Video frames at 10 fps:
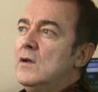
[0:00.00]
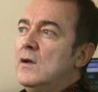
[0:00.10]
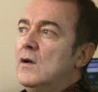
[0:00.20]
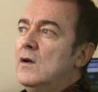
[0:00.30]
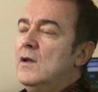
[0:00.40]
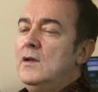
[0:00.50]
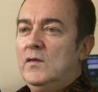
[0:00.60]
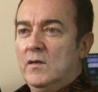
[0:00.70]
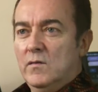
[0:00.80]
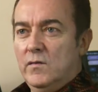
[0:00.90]
uh,
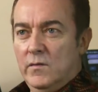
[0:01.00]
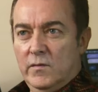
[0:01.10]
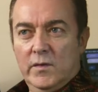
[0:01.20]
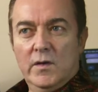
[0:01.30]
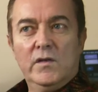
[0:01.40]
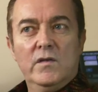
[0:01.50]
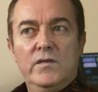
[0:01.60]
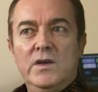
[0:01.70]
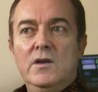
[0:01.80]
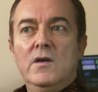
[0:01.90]
Eastern
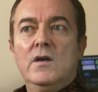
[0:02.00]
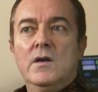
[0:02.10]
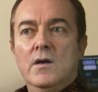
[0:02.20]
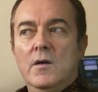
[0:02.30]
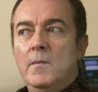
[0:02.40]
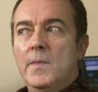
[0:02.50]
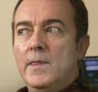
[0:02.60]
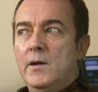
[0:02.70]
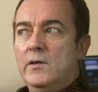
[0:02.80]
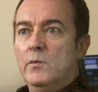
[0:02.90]
philosophy um,
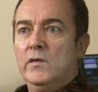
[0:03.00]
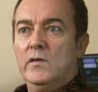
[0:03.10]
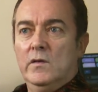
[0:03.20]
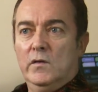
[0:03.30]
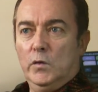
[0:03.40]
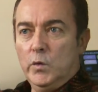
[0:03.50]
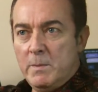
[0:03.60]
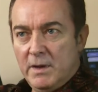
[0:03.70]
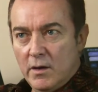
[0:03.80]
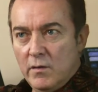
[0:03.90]
that, that was
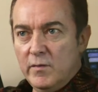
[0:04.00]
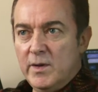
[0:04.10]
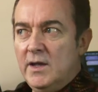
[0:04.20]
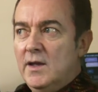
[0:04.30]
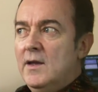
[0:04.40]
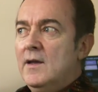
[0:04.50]
sweeping over me.